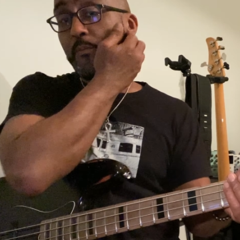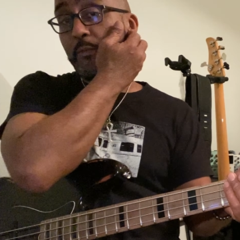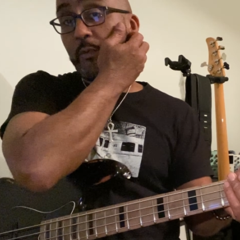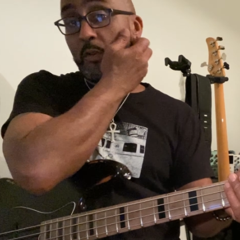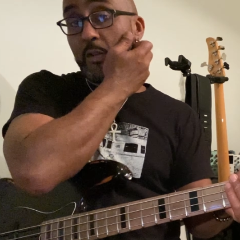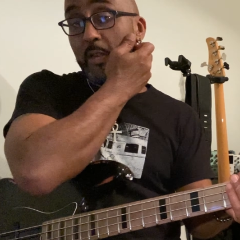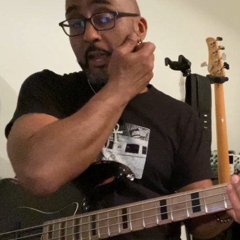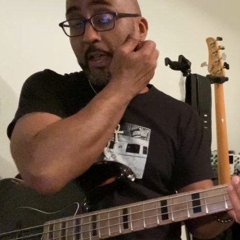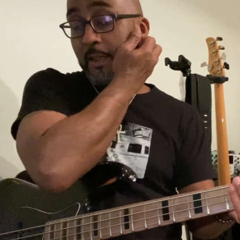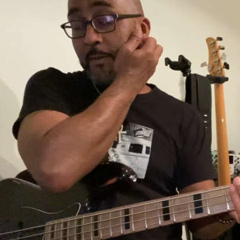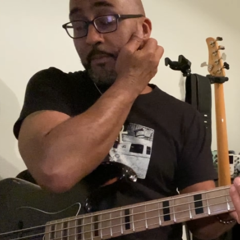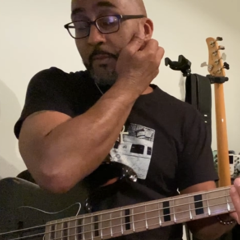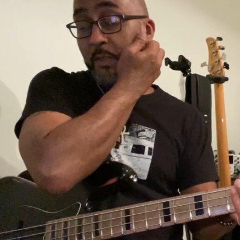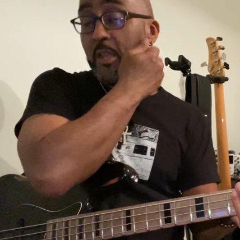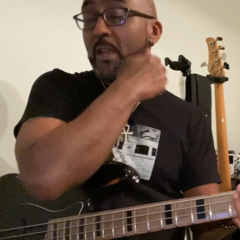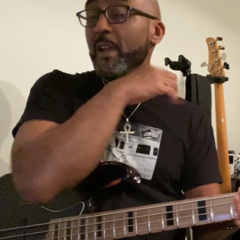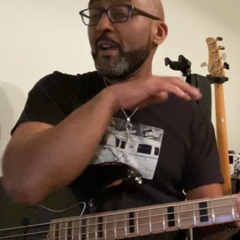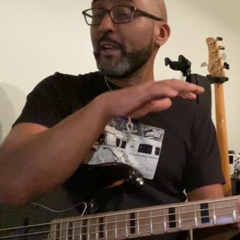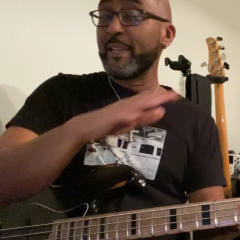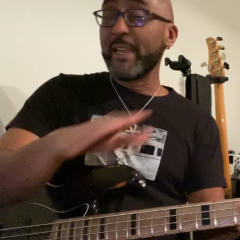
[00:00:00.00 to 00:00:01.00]
Okay,
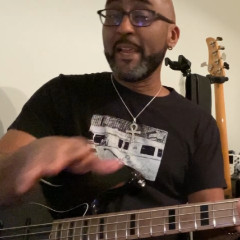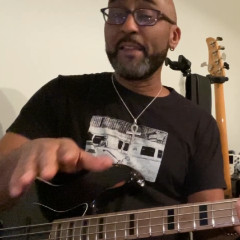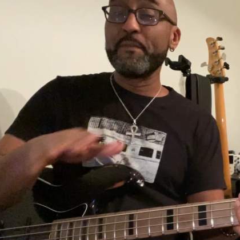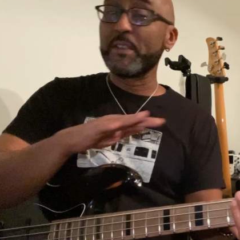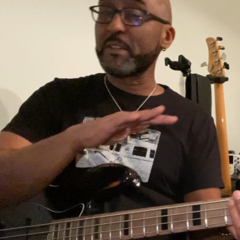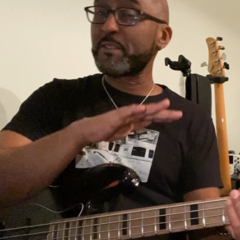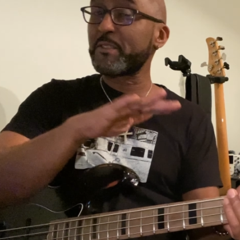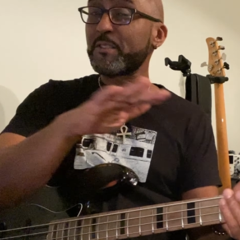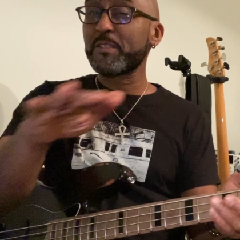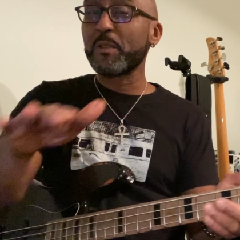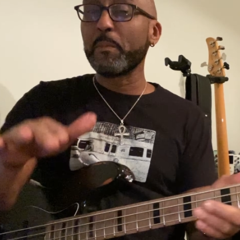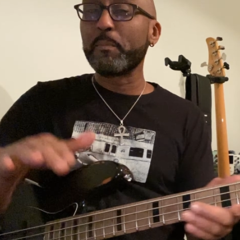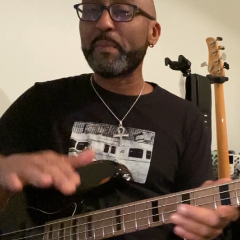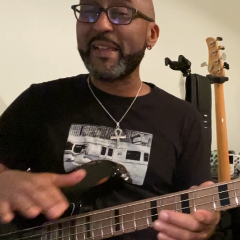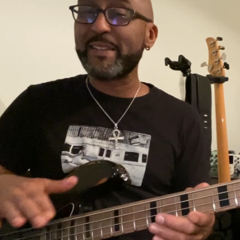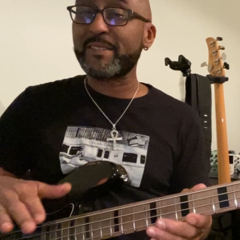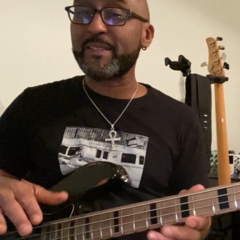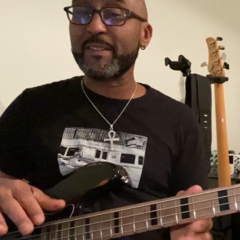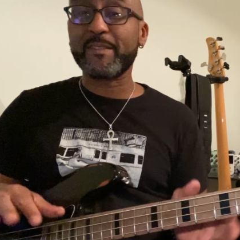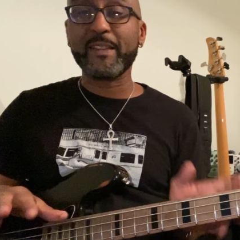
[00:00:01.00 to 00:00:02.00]
again, this is the
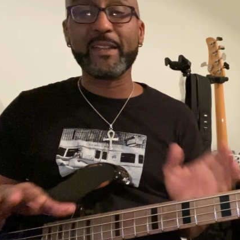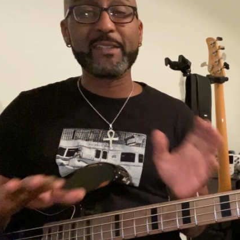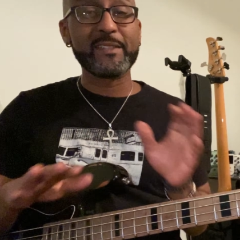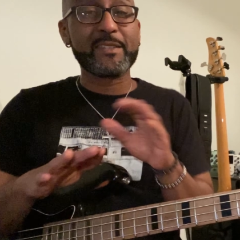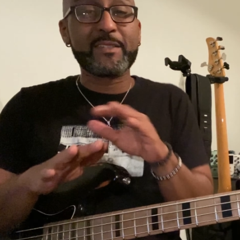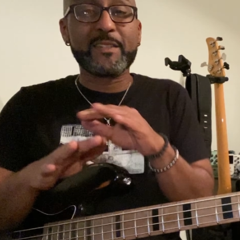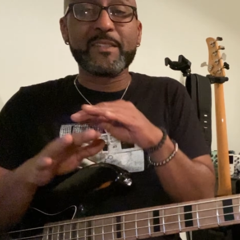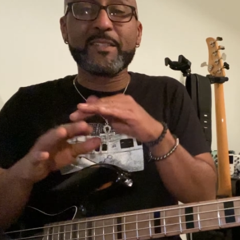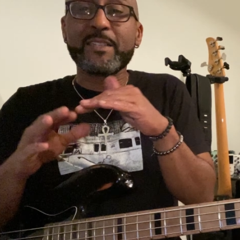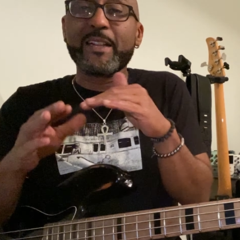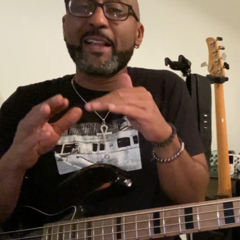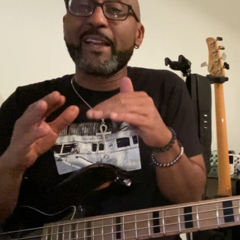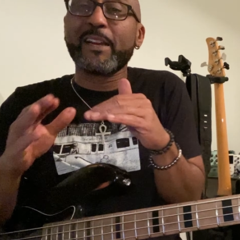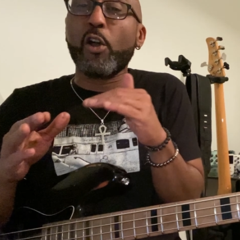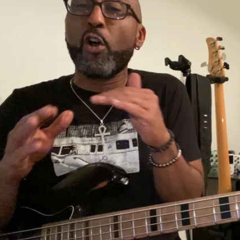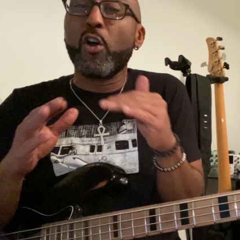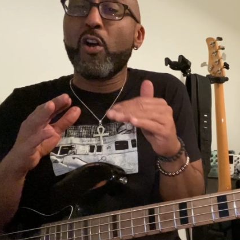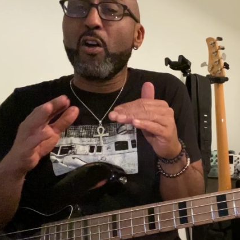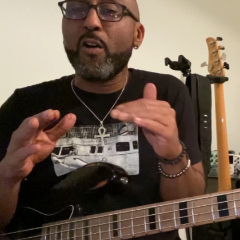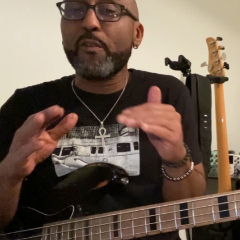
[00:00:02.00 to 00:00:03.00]
basic thing. This isn't like
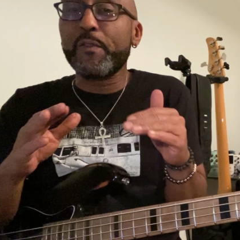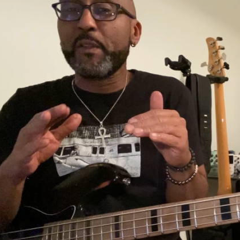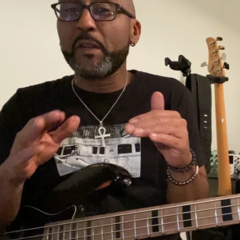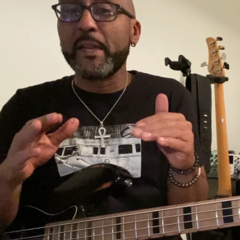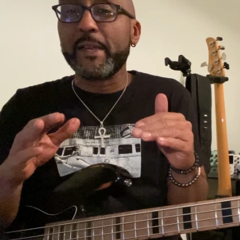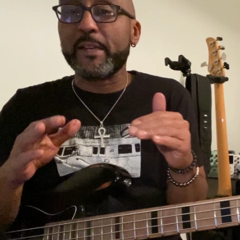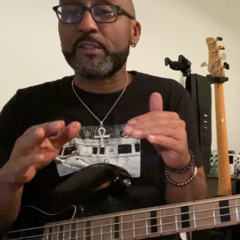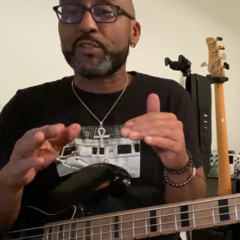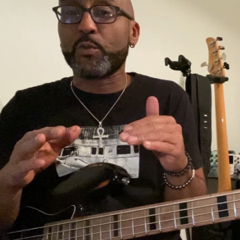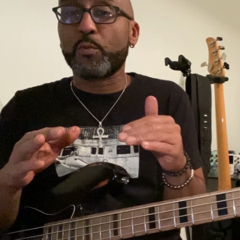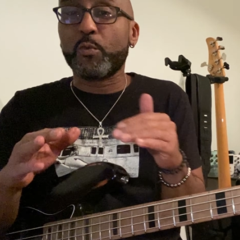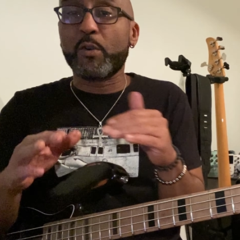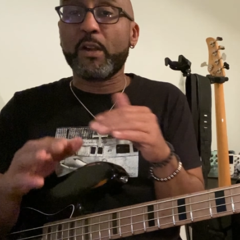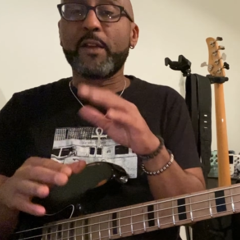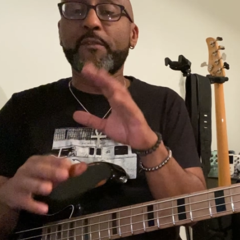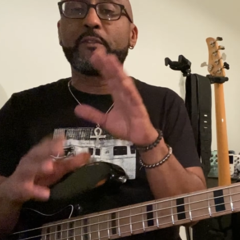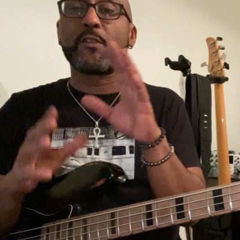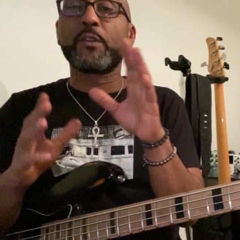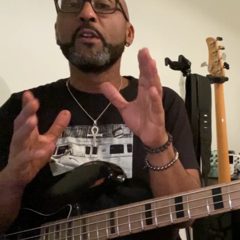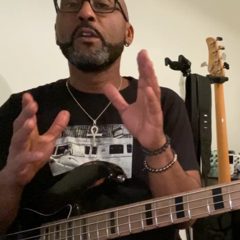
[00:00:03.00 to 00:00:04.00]
all the licks or
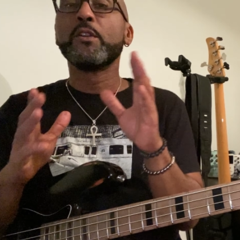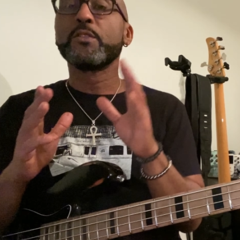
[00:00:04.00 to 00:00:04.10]
whatever.